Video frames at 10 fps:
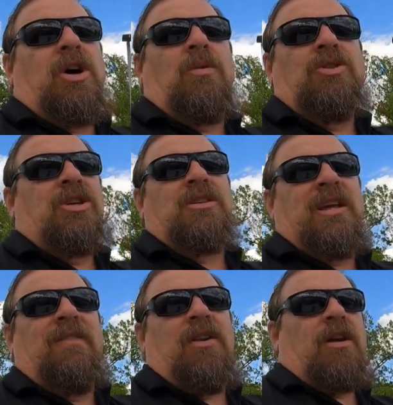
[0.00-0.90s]
don't just
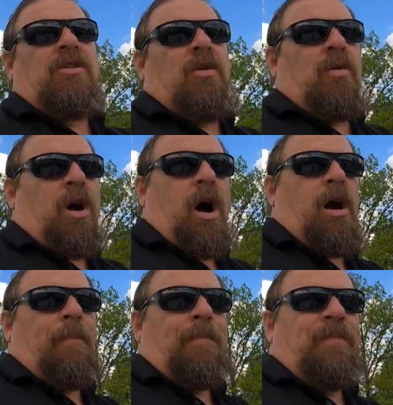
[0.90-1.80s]
leave it on your old
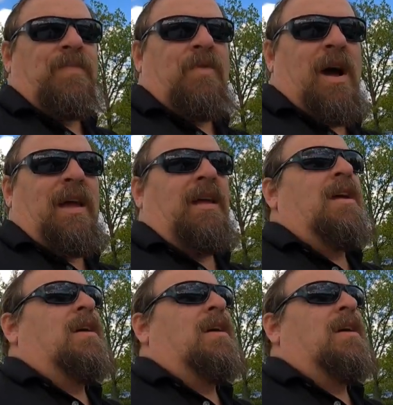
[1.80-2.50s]
car, right?